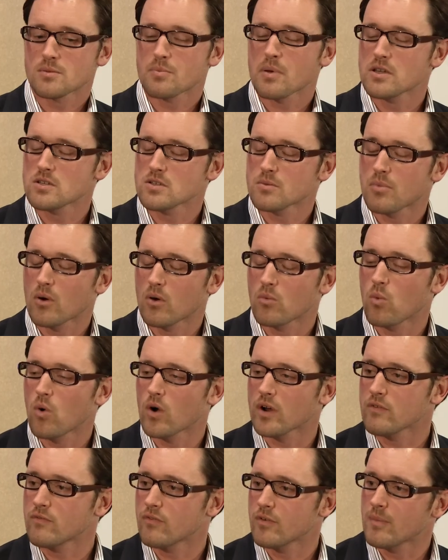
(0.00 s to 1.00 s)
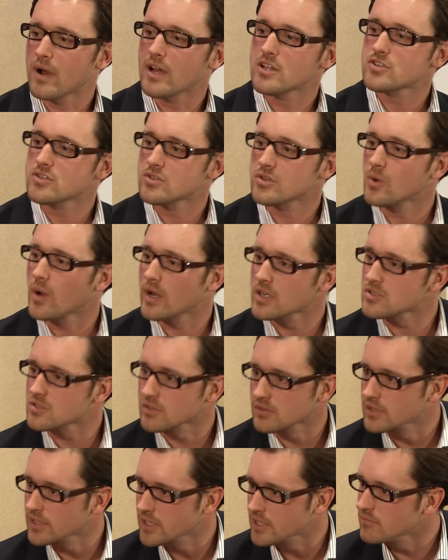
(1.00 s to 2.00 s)
depends upon what information you
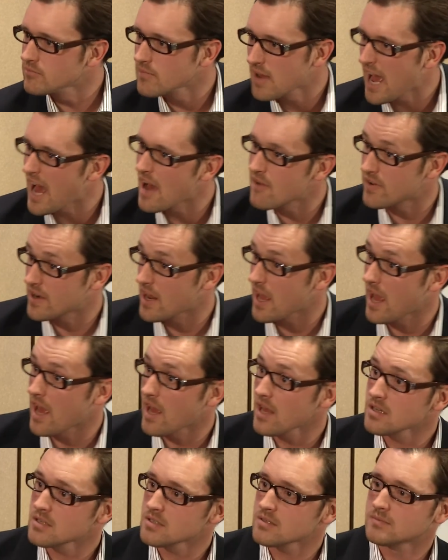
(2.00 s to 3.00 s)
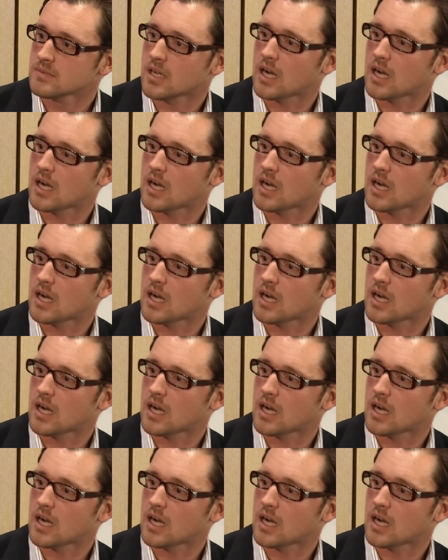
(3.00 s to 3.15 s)
actually have at hand.